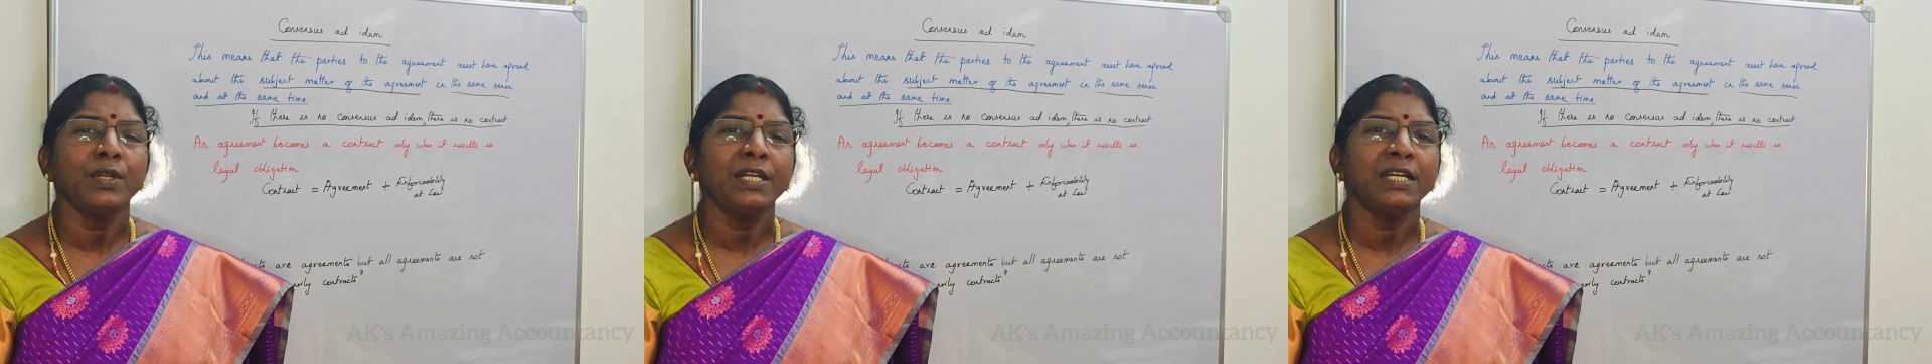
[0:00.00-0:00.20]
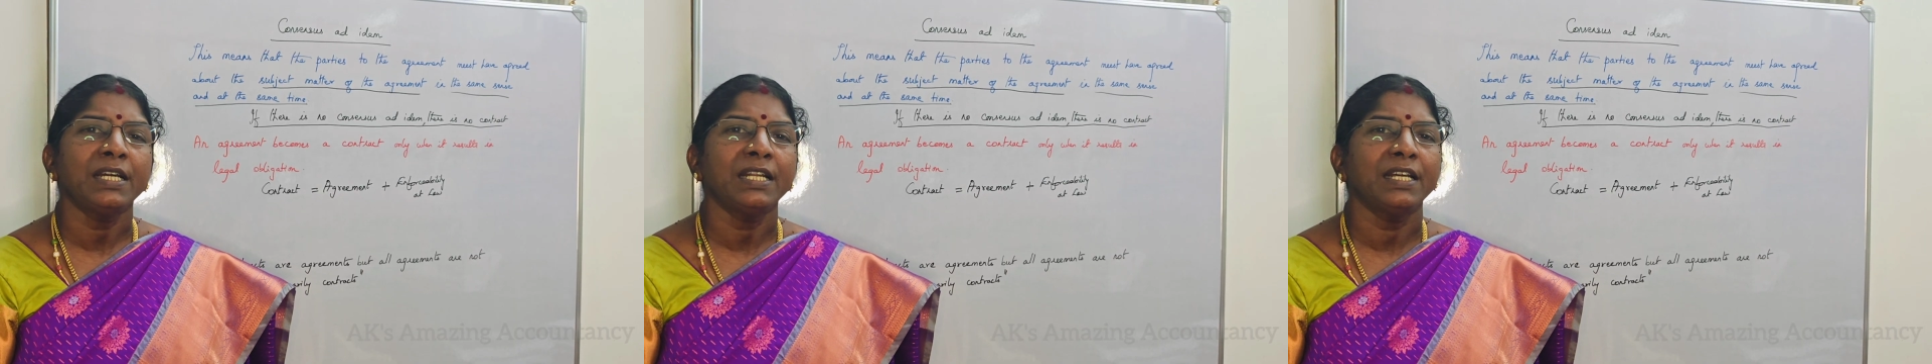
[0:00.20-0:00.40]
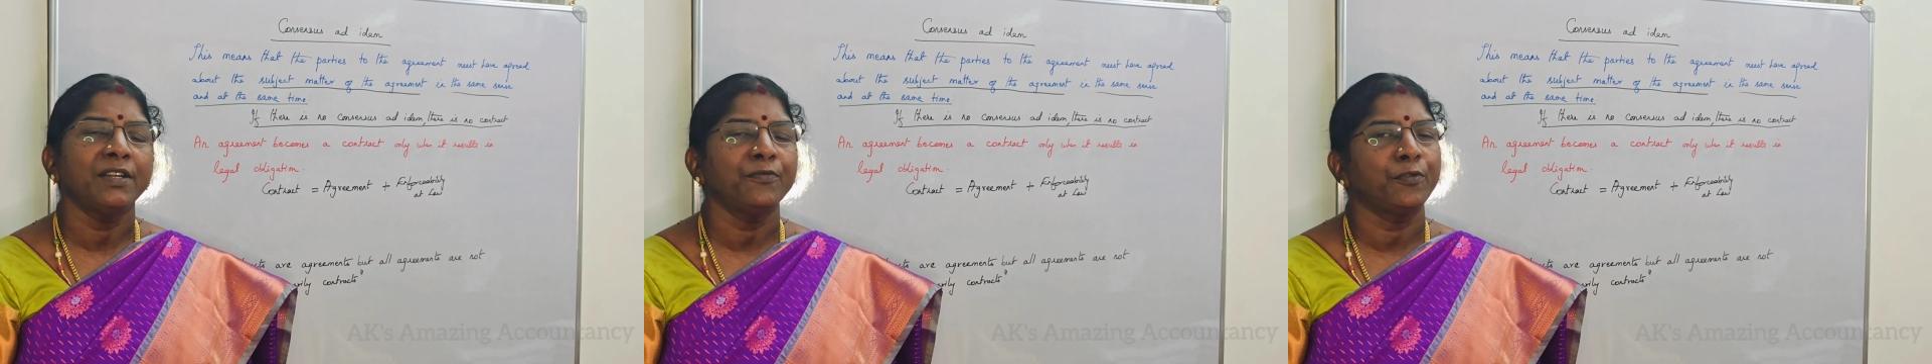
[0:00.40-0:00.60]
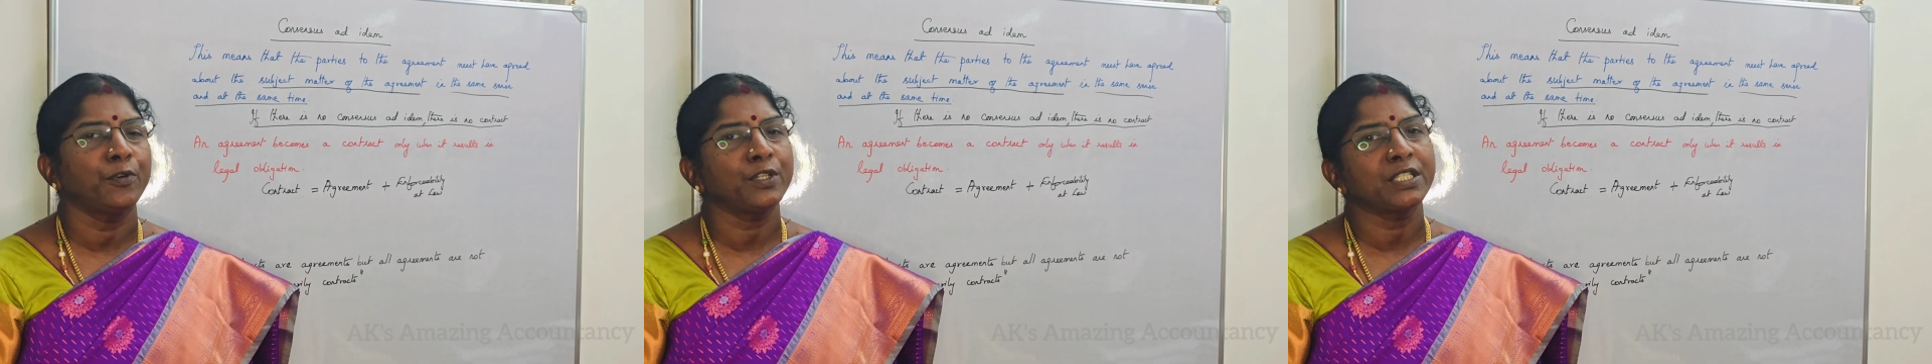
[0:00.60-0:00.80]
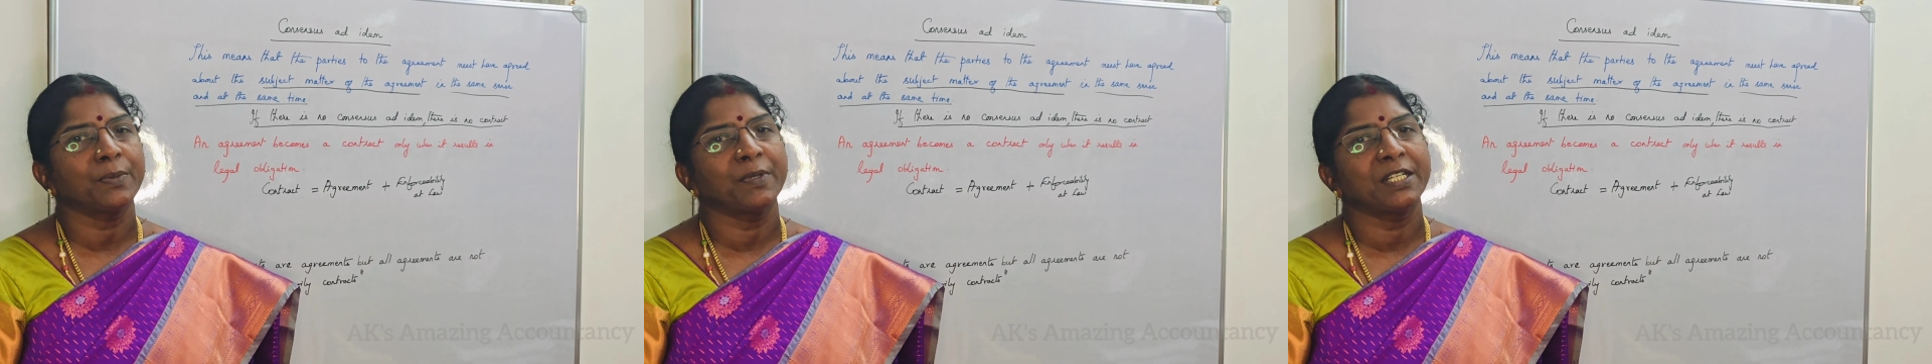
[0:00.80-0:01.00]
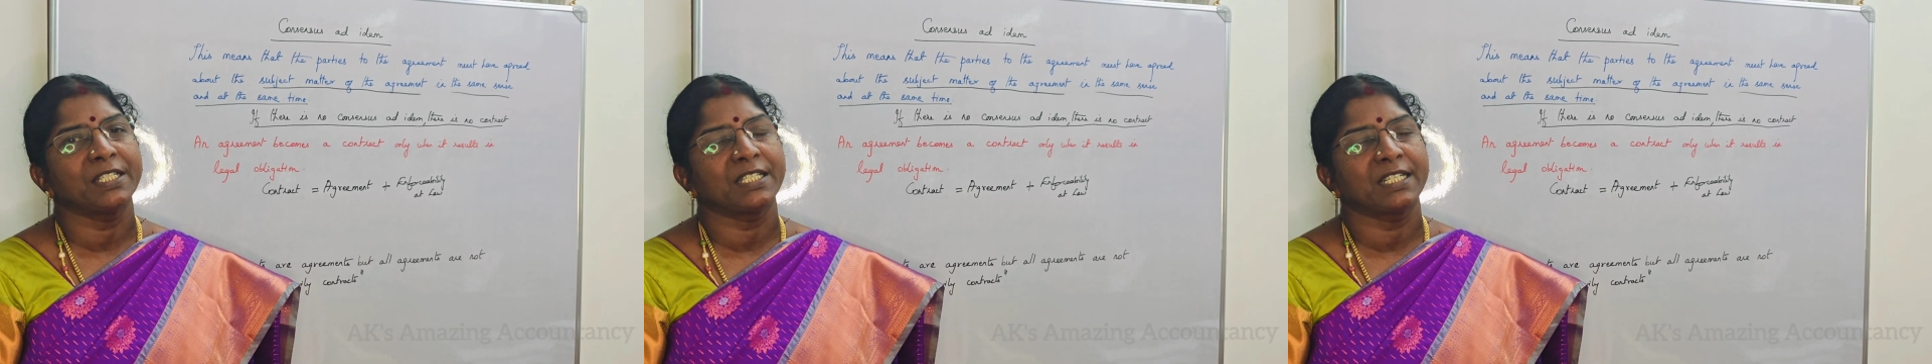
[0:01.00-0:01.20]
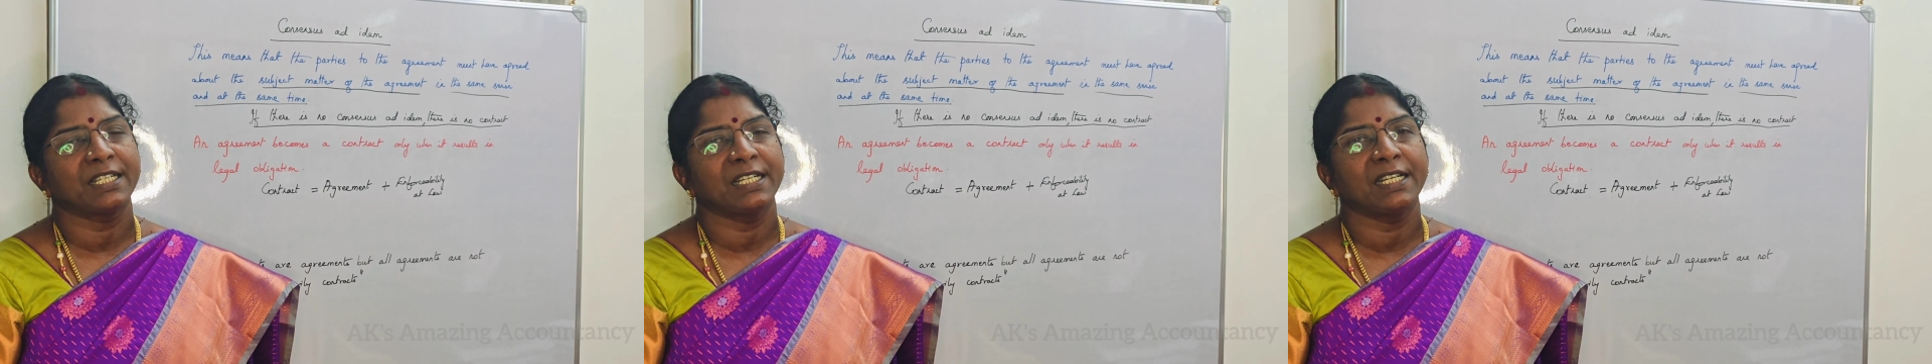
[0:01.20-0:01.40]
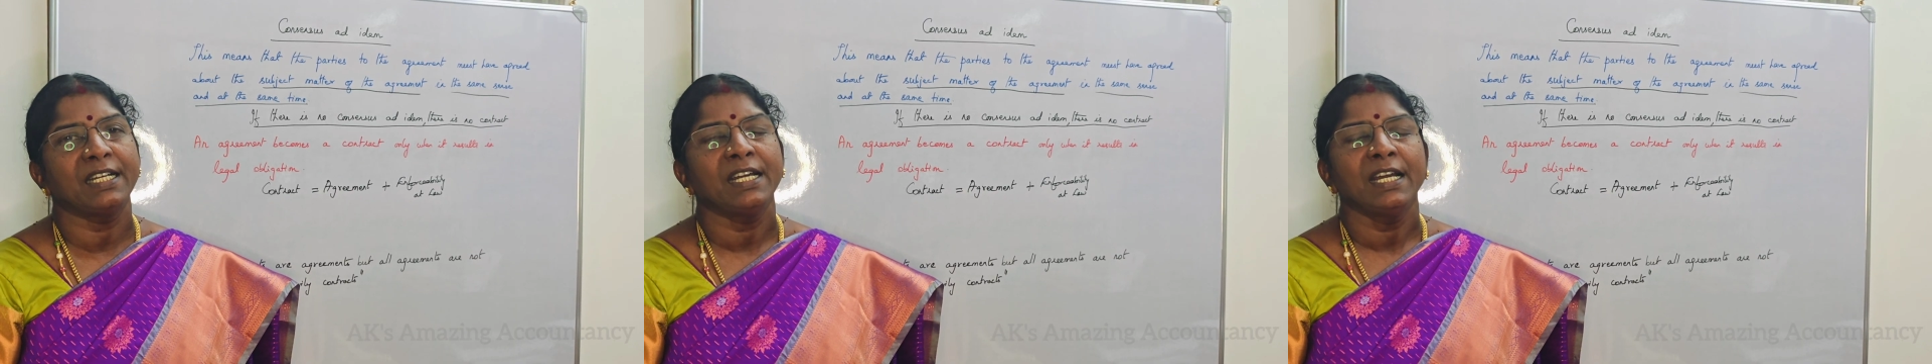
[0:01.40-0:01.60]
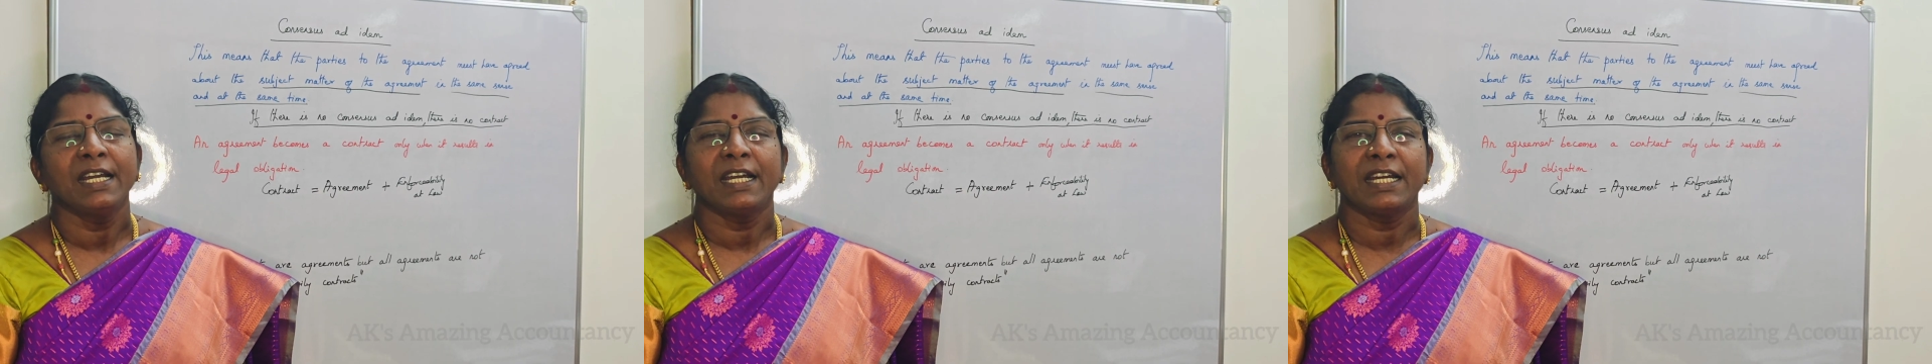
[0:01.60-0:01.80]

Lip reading: legal enforceability,